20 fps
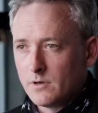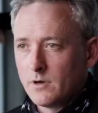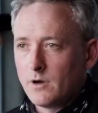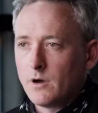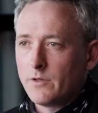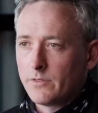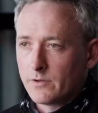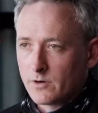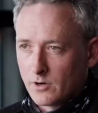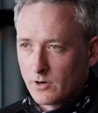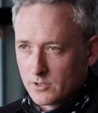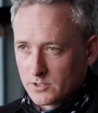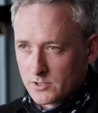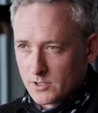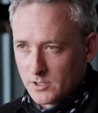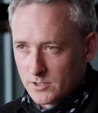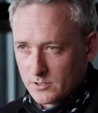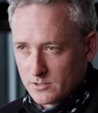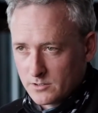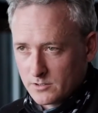on the
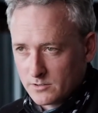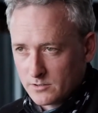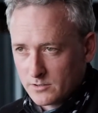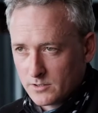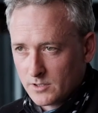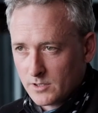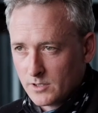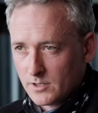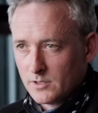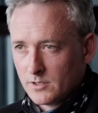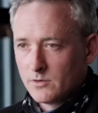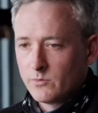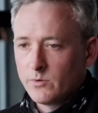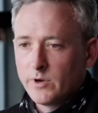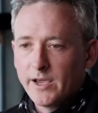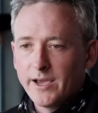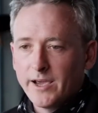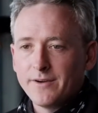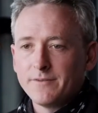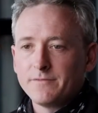continent. We
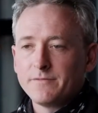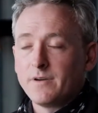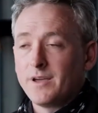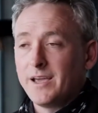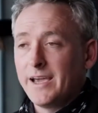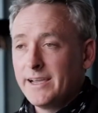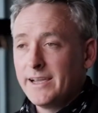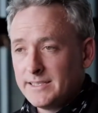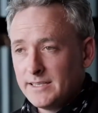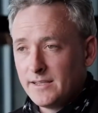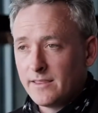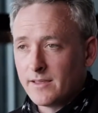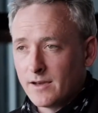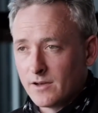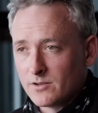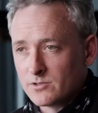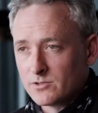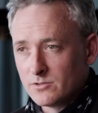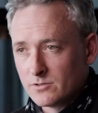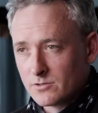have
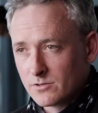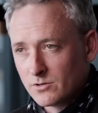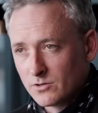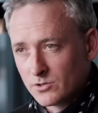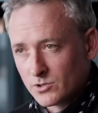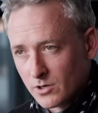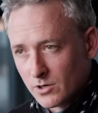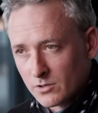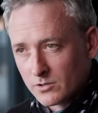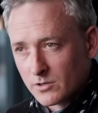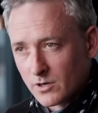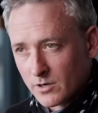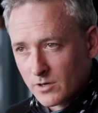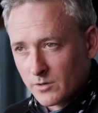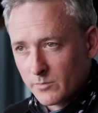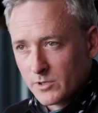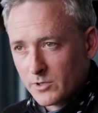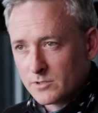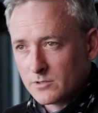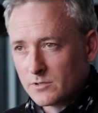80,000 control
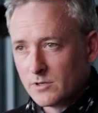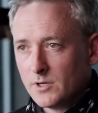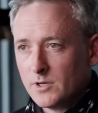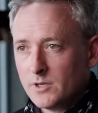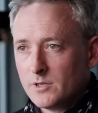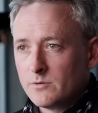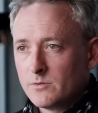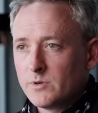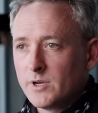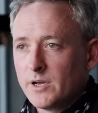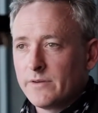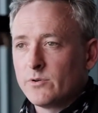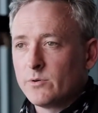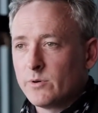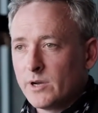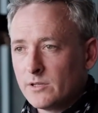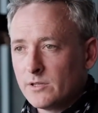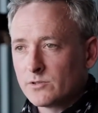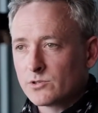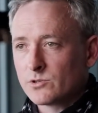documents. We have a
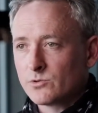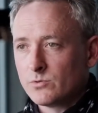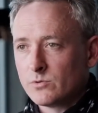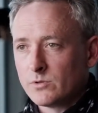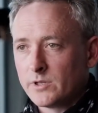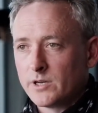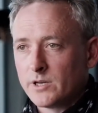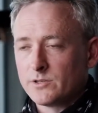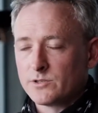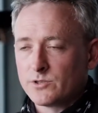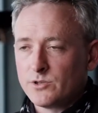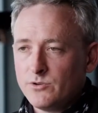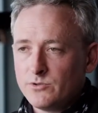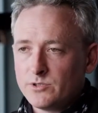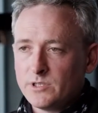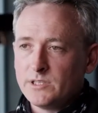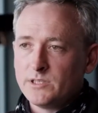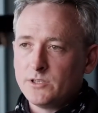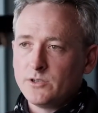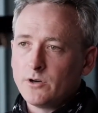rail school that is
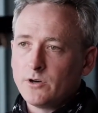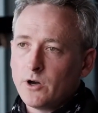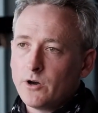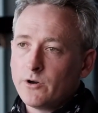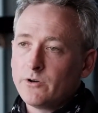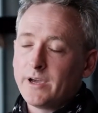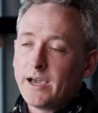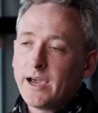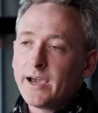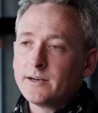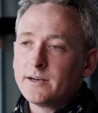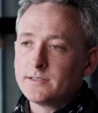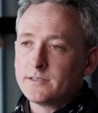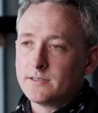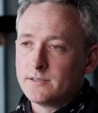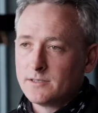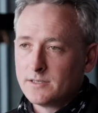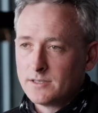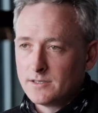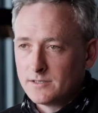QCTO and
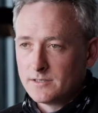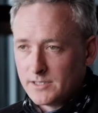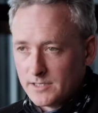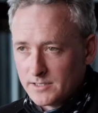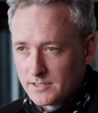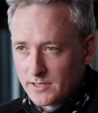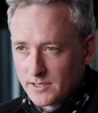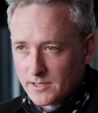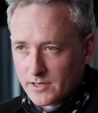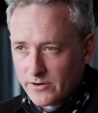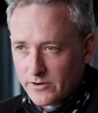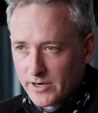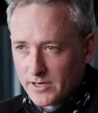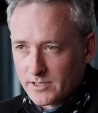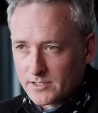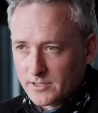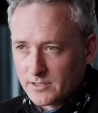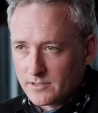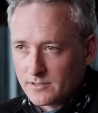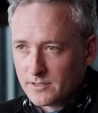TITA
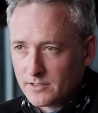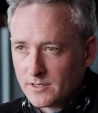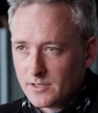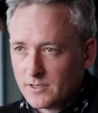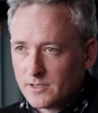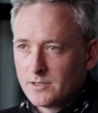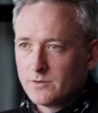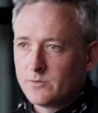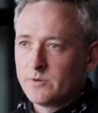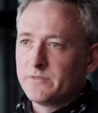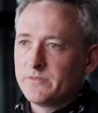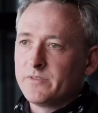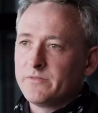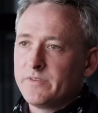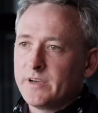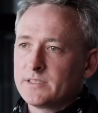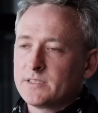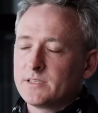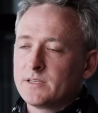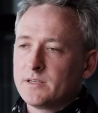accredited. We've
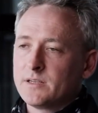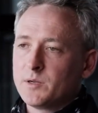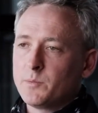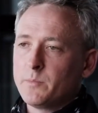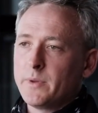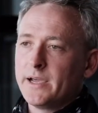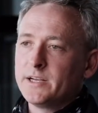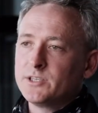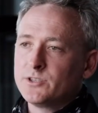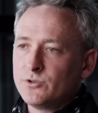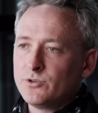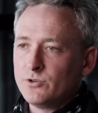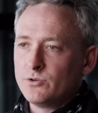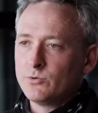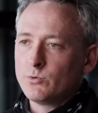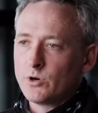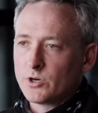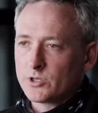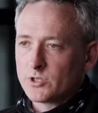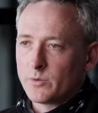invested in a major new
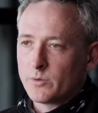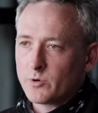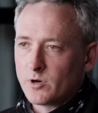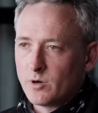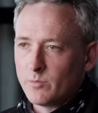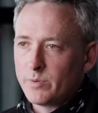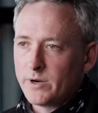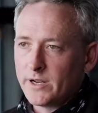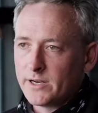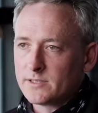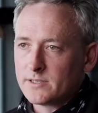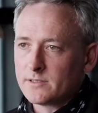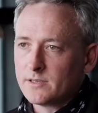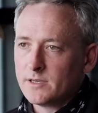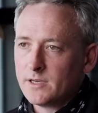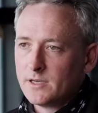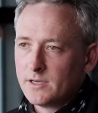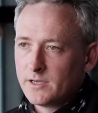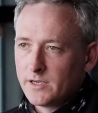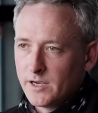workshop complex
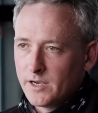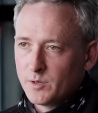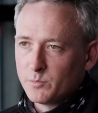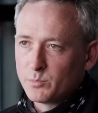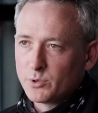in